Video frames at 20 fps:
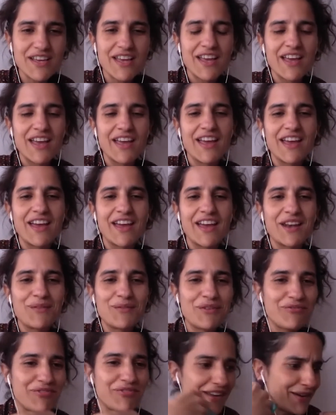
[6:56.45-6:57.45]
and
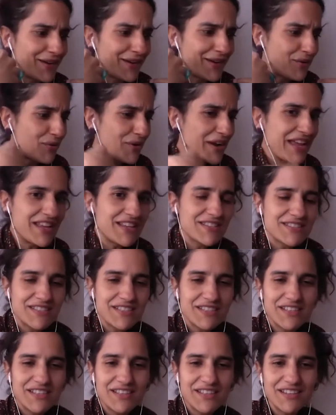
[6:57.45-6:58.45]
with like
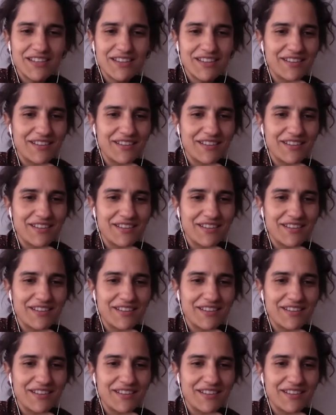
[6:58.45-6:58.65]
crazy